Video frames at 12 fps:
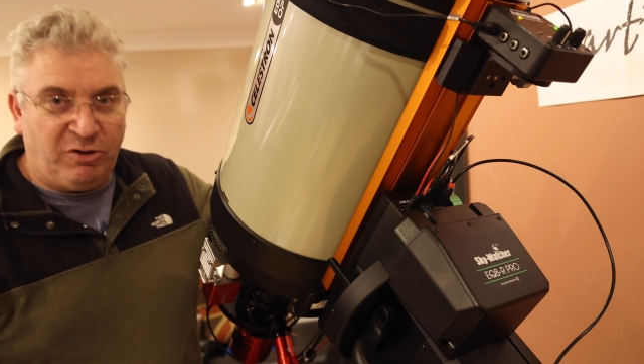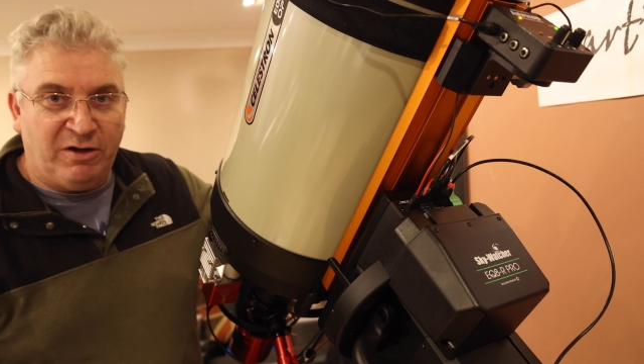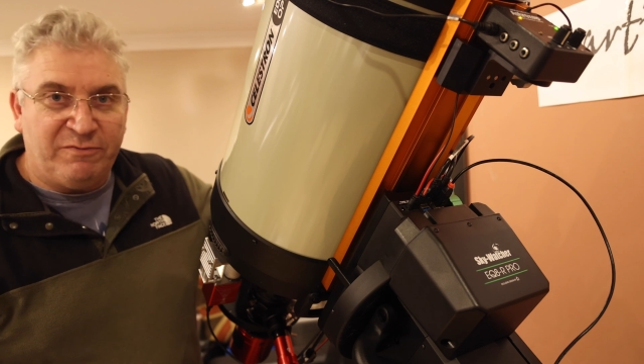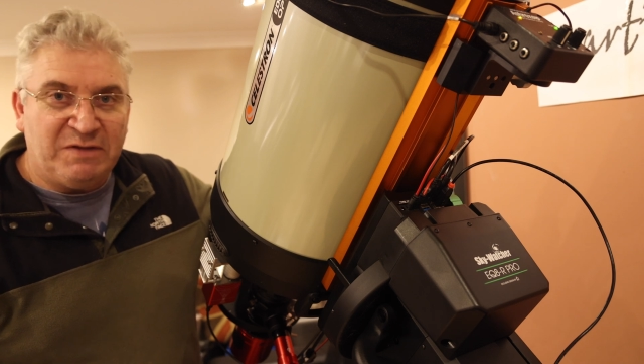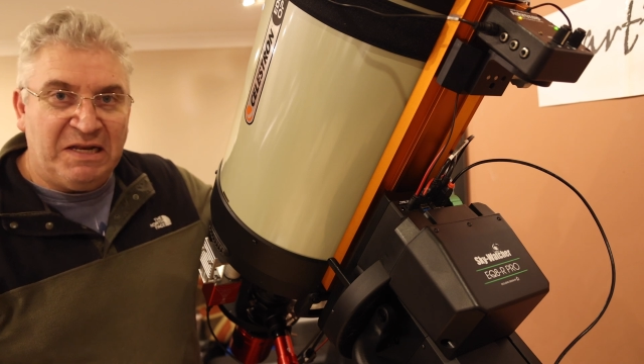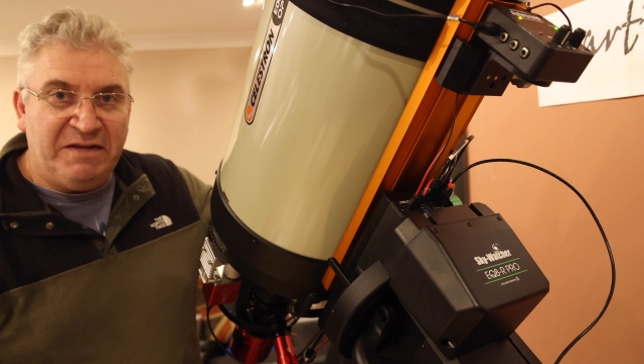
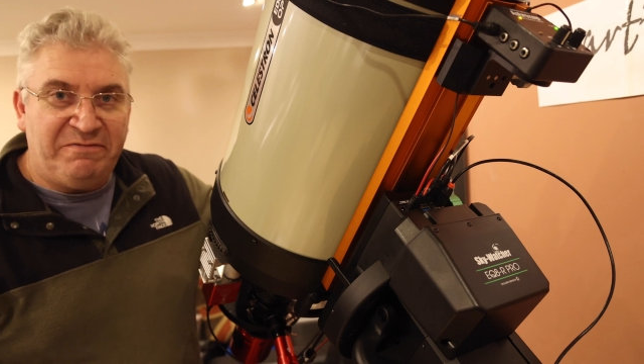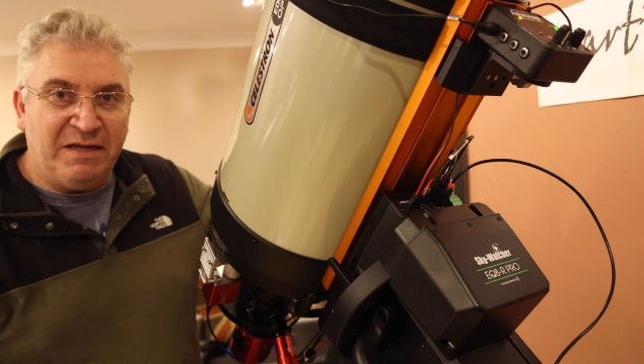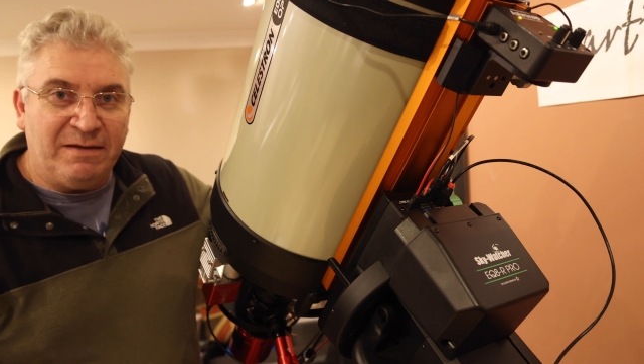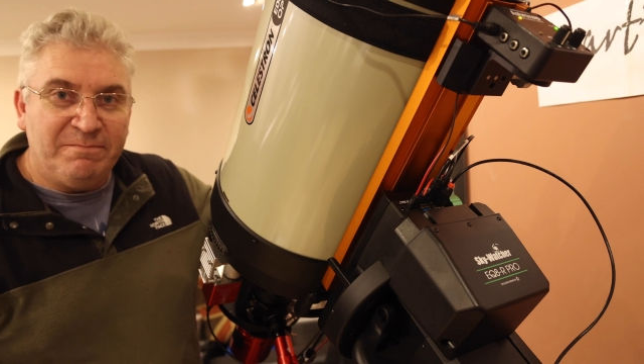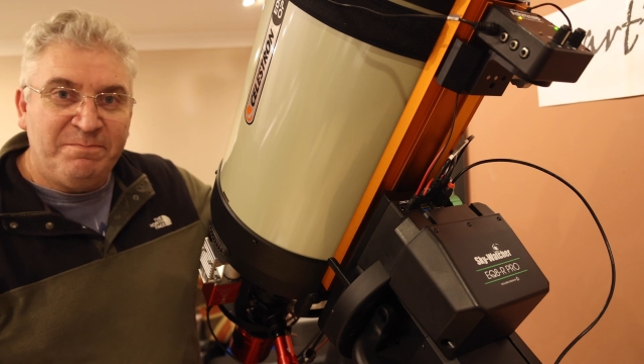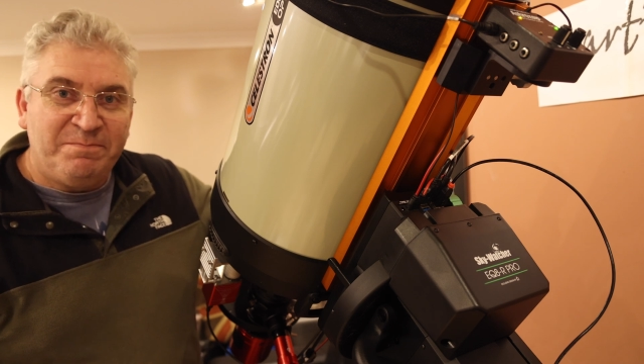enough to lift
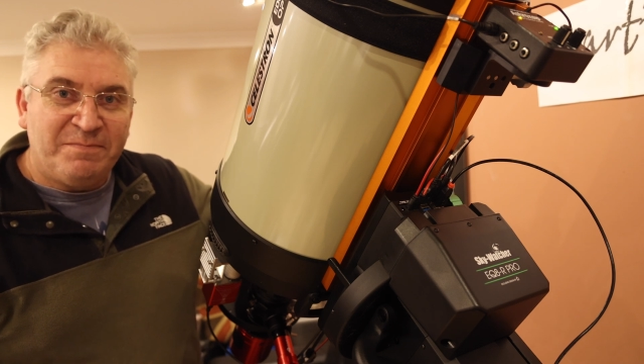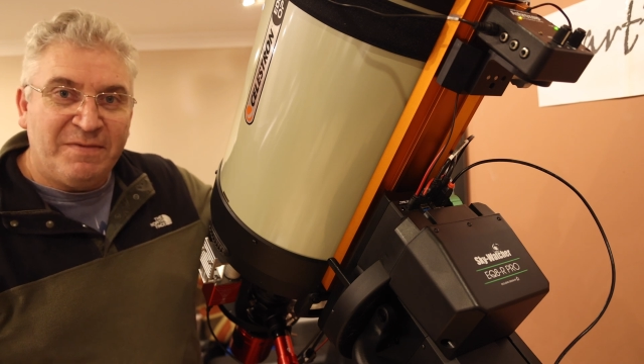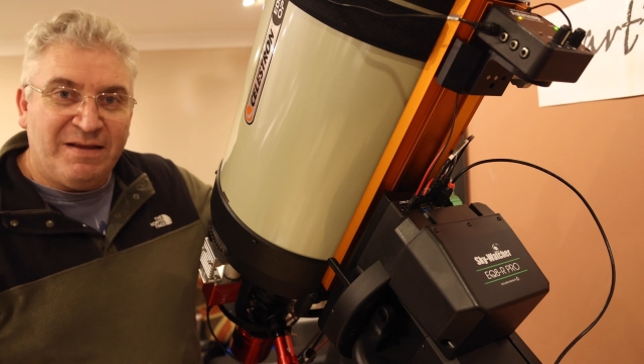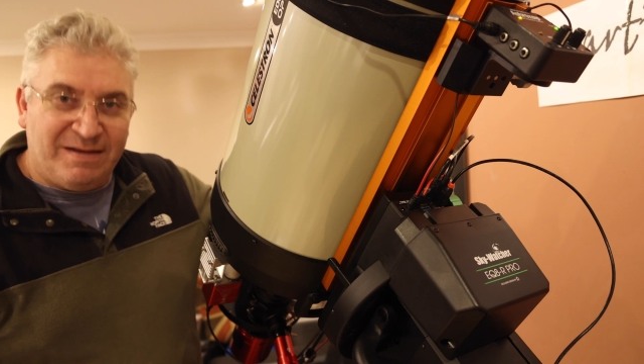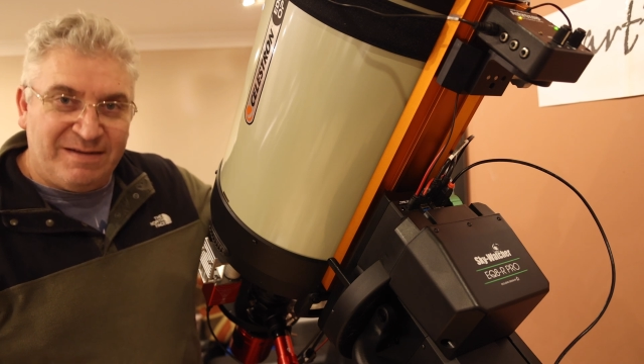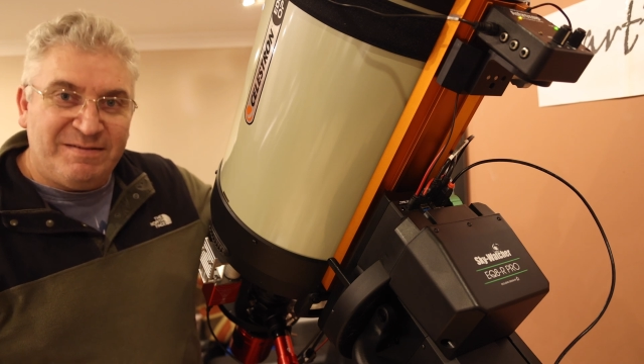it.
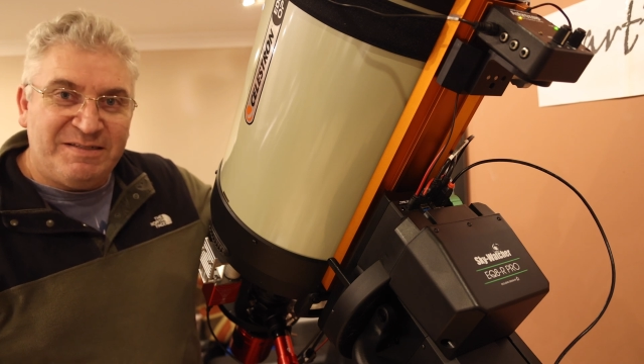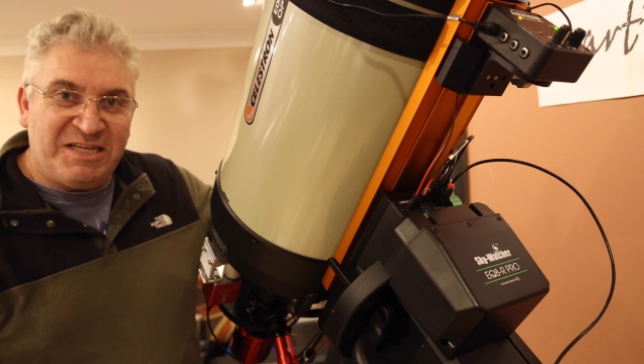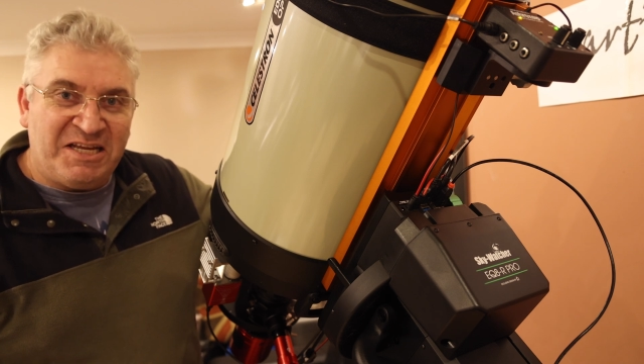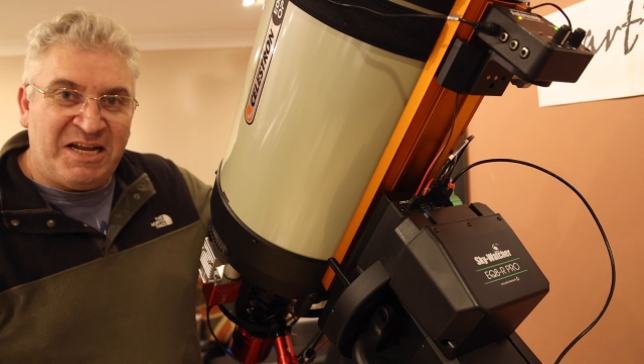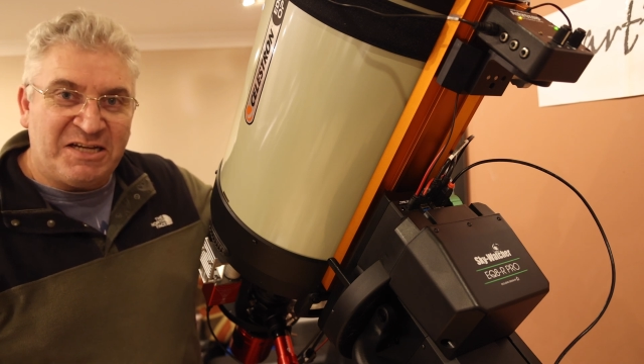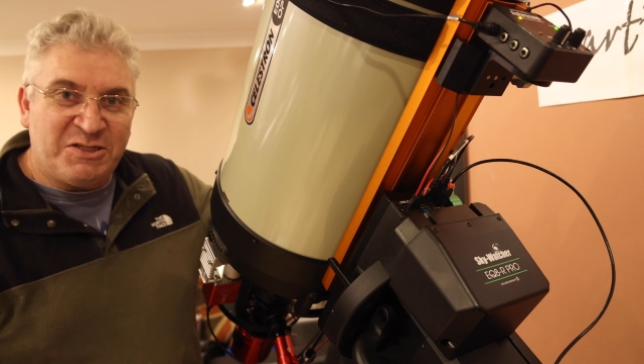See
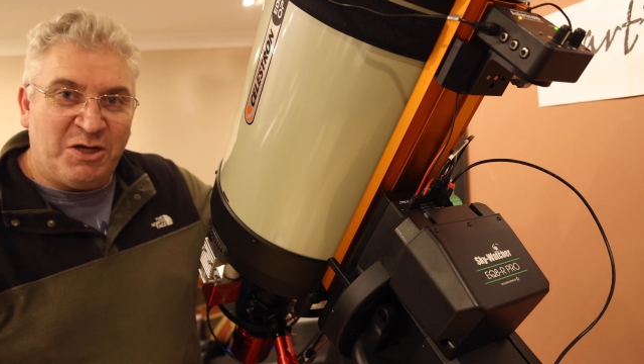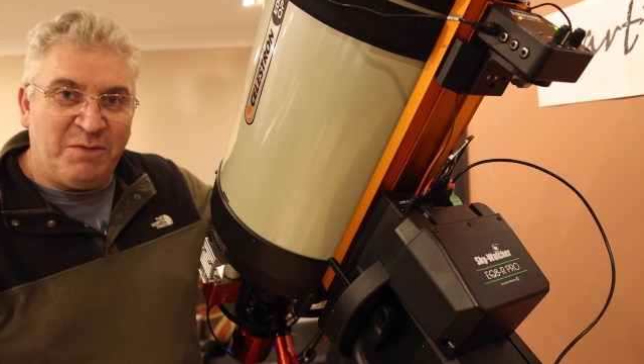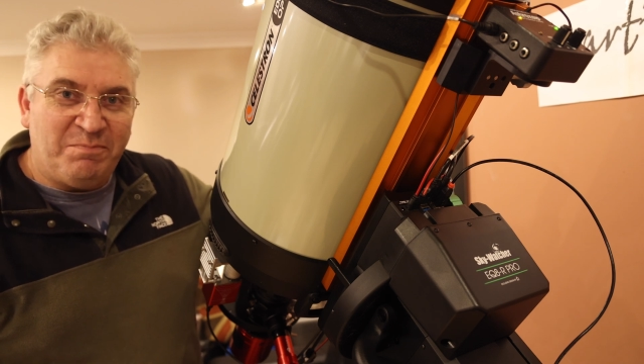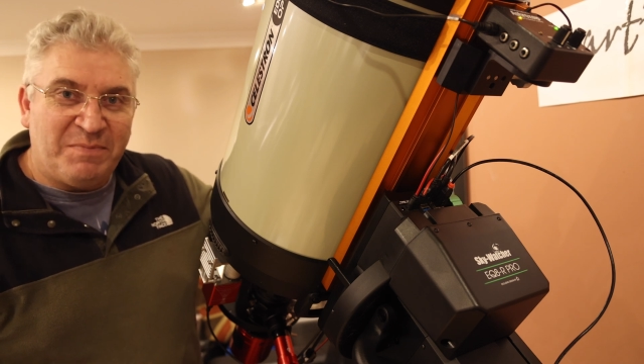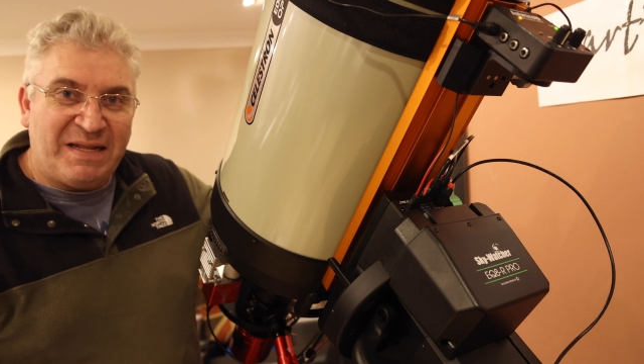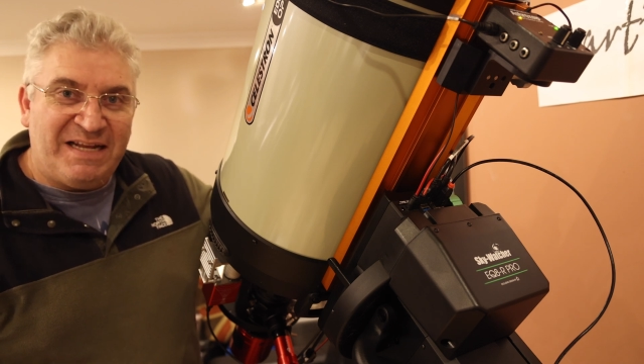you next time.
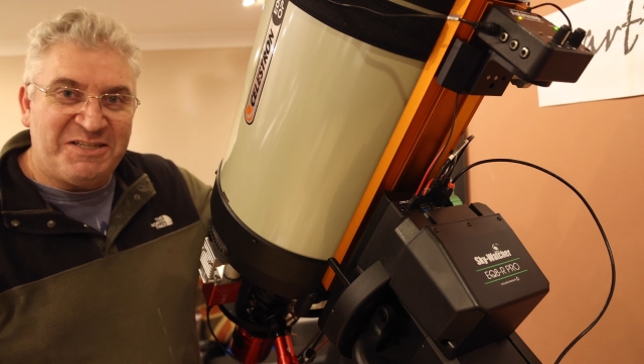Clear